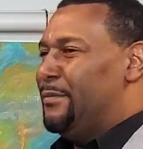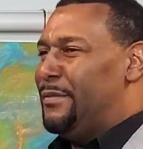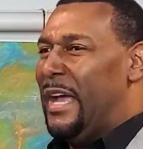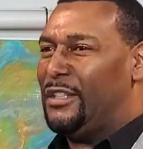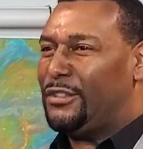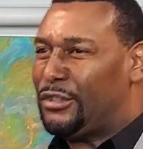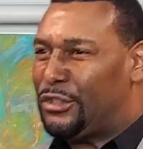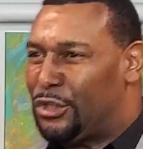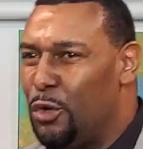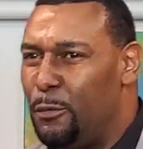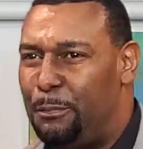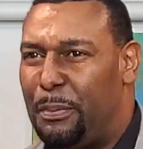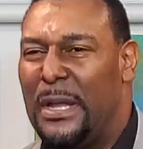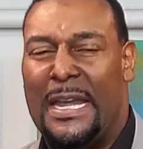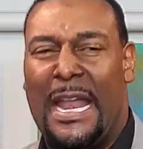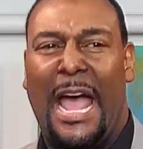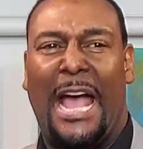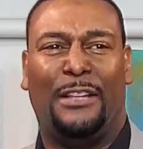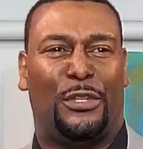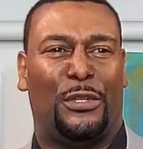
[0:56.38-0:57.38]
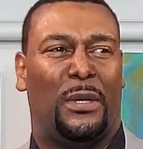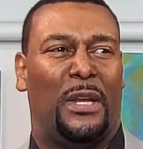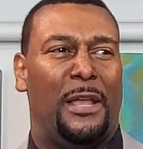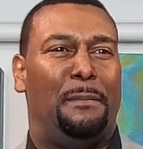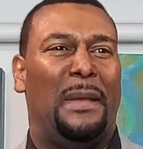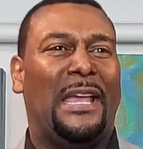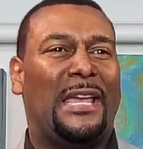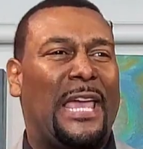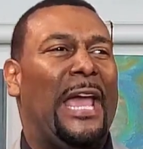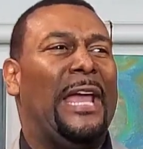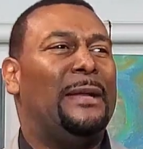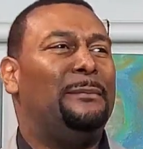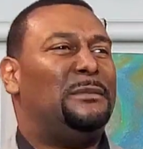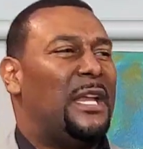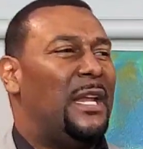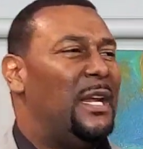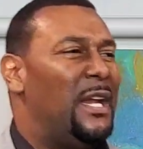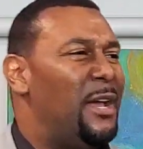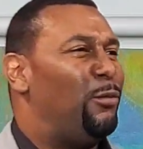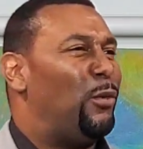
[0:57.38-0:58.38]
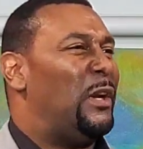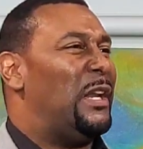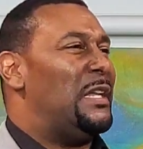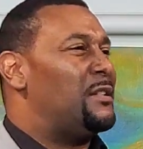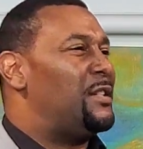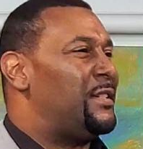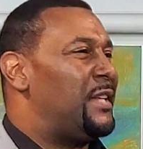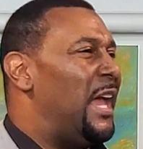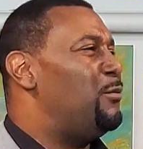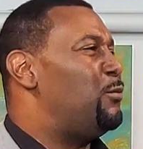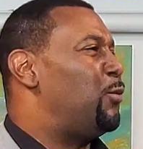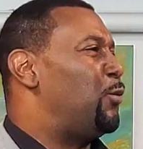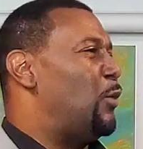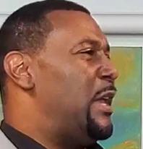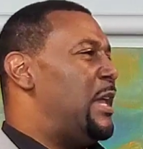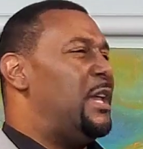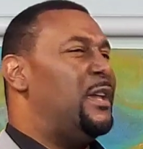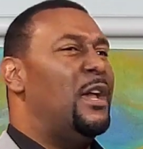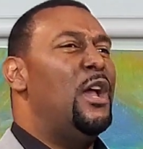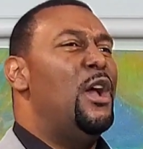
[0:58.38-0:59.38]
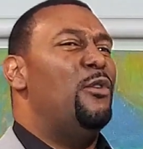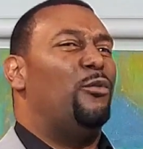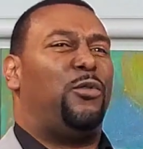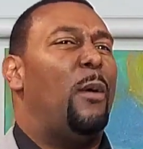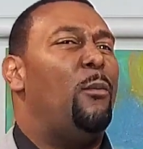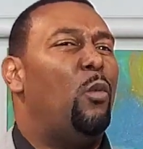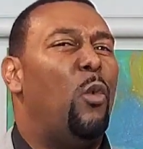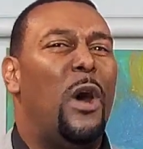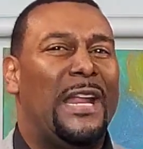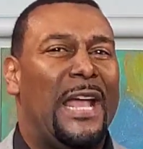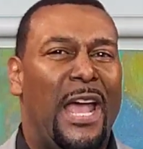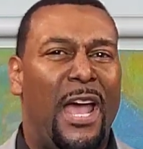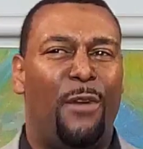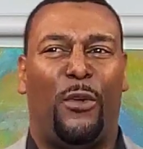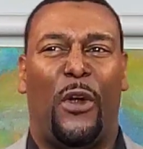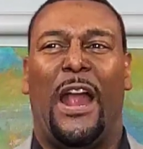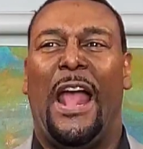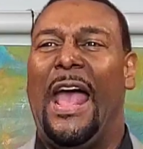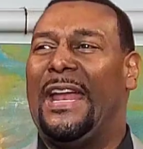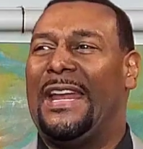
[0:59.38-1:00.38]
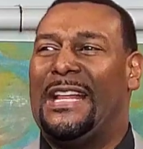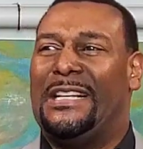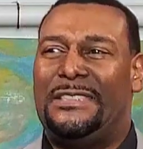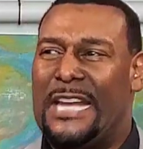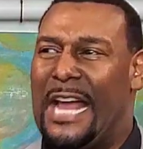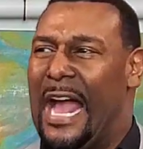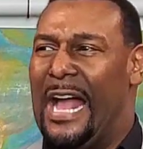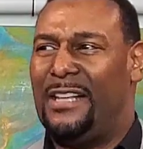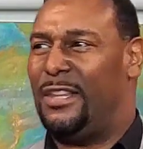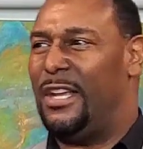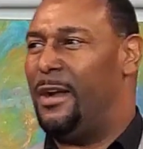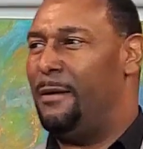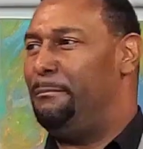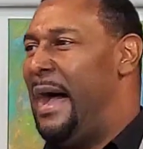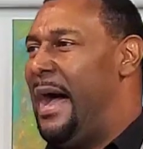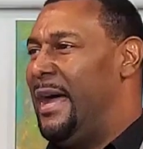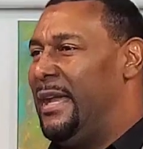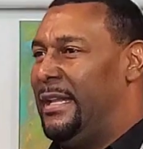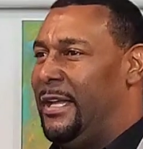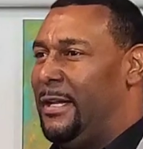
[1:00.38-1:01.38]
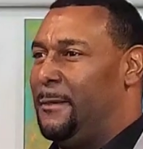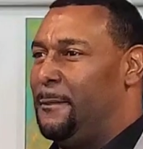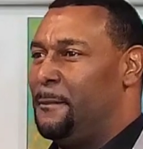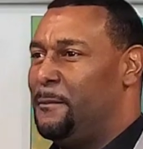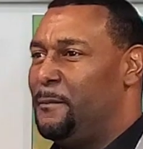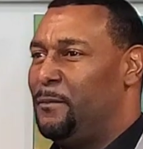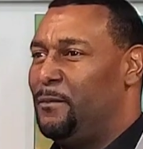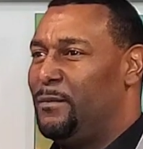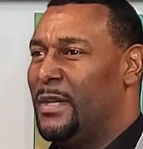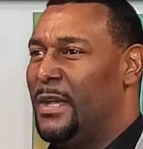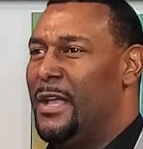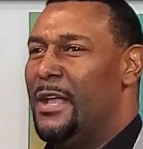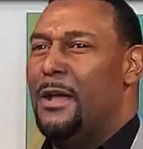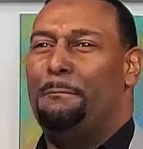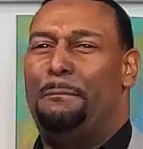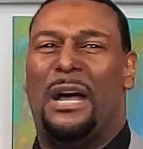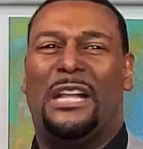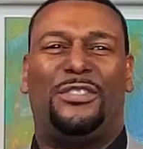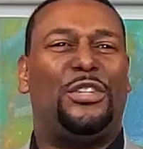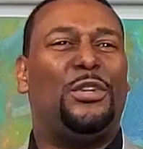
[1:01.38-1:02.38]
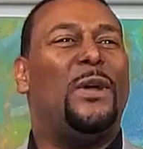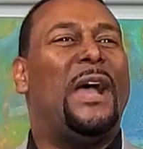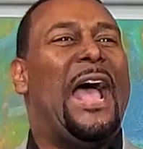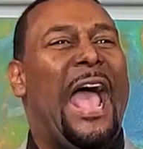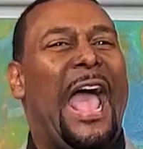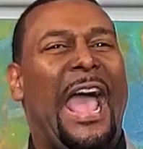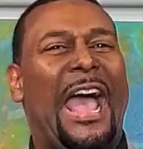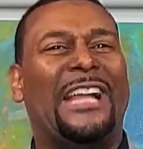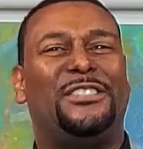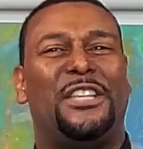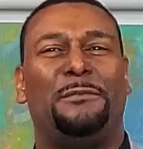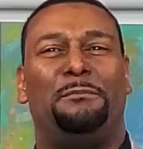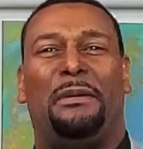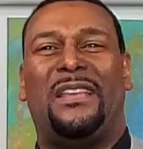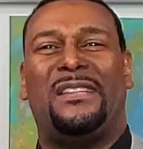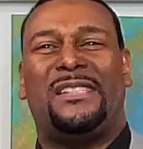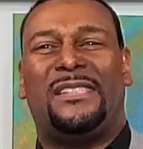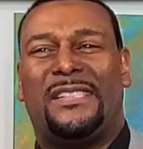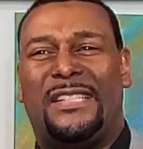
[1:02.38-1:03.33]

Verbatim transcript: They supernaturally became delivered and set free from whatever had attacked their body. But you had to be